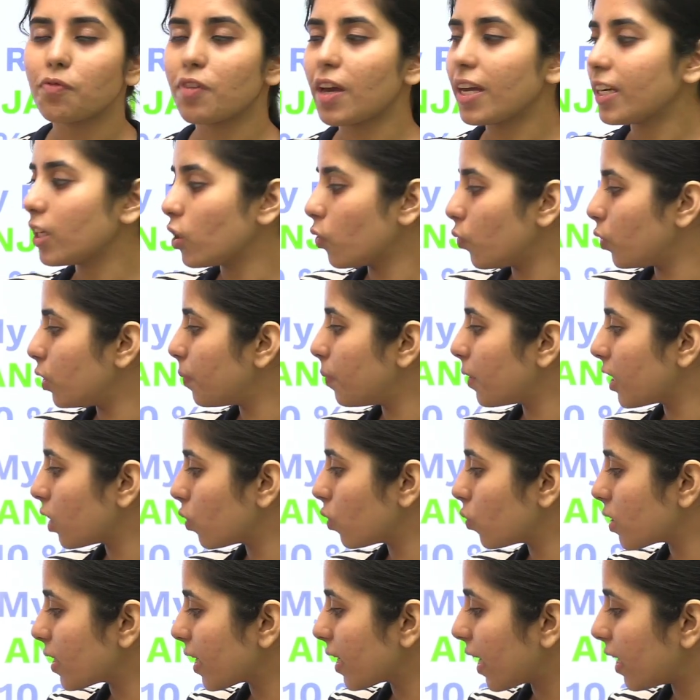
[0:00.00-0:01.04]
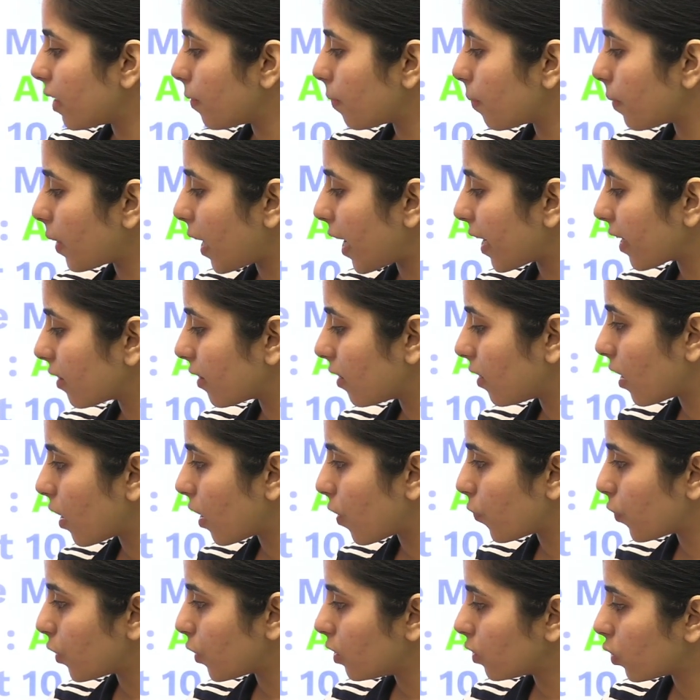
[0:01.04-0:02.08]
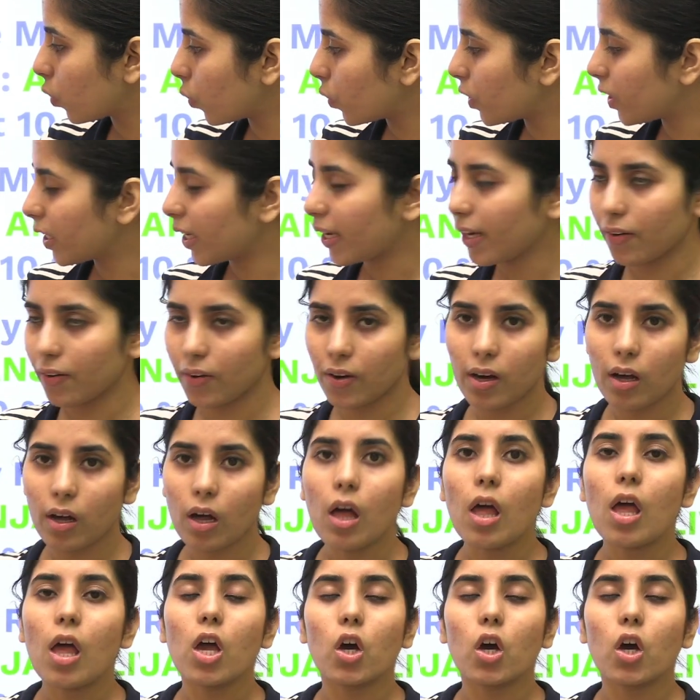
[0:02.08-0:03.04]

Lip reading: When you will be using and applying the referral code here,